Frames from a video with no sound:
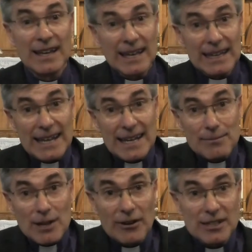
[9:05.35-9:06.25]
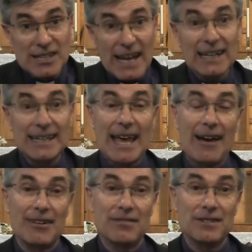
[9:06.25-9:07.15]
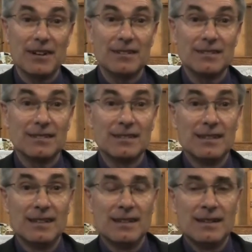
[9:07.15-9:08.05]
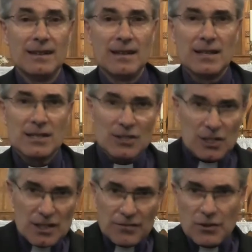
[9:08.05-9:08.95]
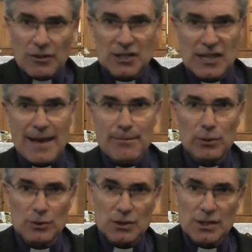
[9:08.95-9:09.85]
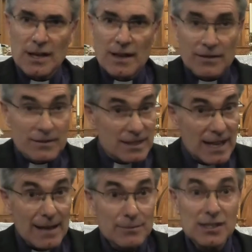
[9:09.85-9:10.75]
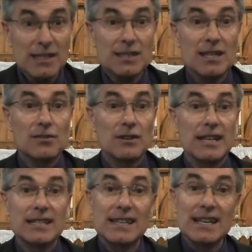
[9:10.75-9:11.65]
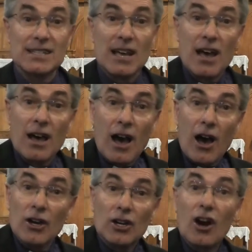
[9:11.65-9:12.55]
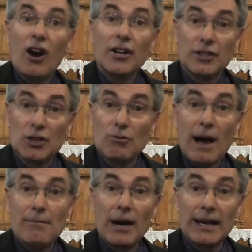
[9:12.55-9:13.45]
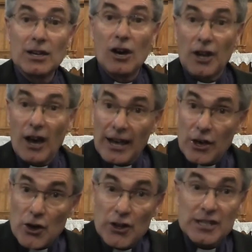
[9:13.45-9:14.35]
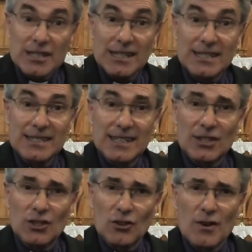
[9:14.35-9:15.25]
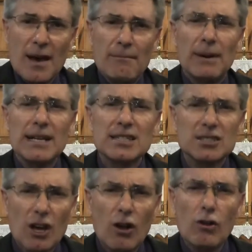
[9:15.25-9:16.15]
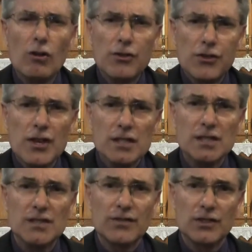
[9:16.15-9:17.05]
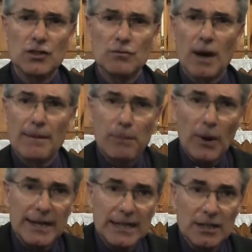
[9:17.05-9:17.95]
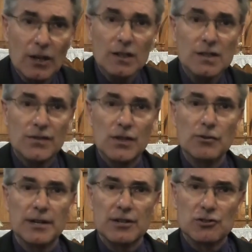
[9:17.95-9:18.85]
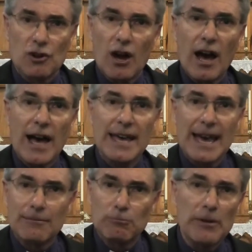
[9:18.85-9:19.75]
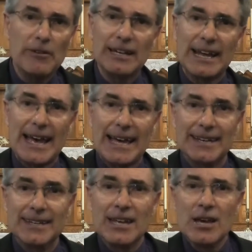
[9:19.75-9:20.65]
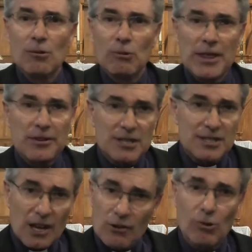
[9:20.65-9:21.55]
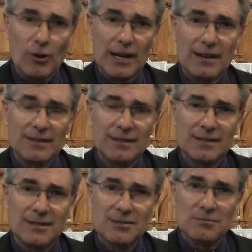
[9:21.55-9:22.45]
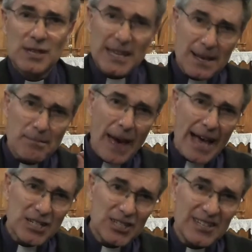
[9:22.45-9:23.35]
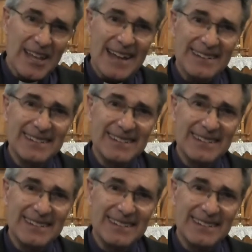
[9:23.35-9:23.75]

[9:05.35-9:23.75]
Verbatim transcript: He let him know exactly how he felt. So, just a few examples. Psalm 63, he says, O God, you are my God. I earnestly seek you. My soul thirsts for you. My body longs for you in a dry and weary land where there is no water. You hear the passion in that?